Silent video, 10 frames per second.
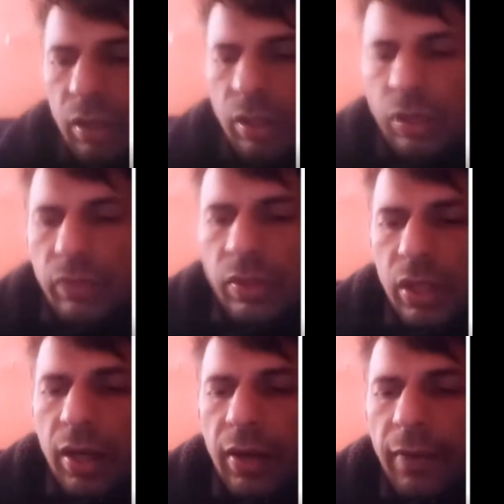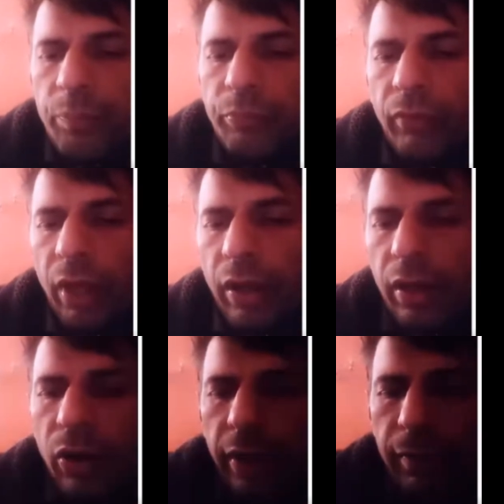She will start
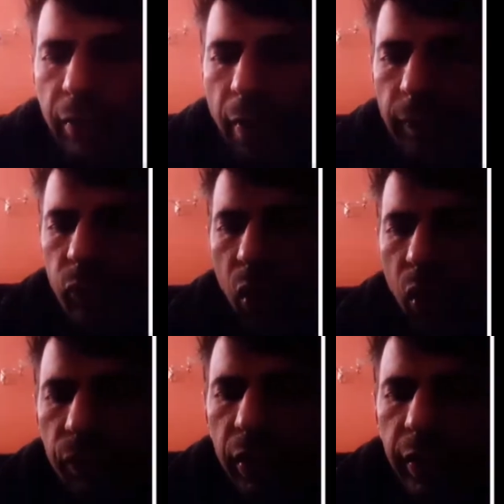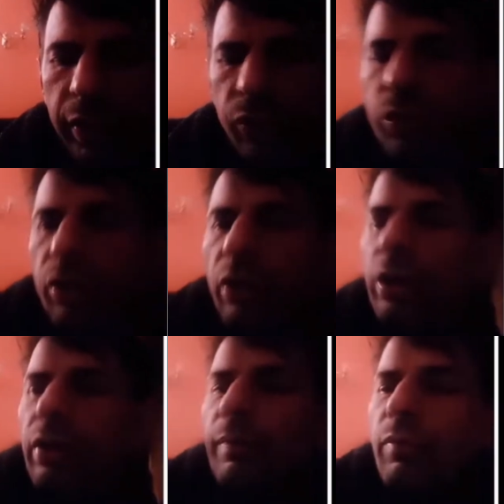annoying me. Why did you
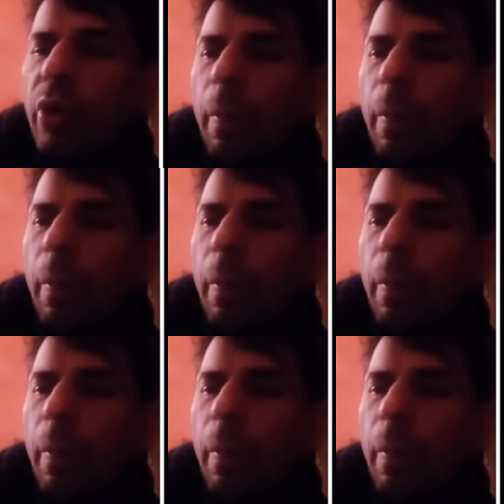name me?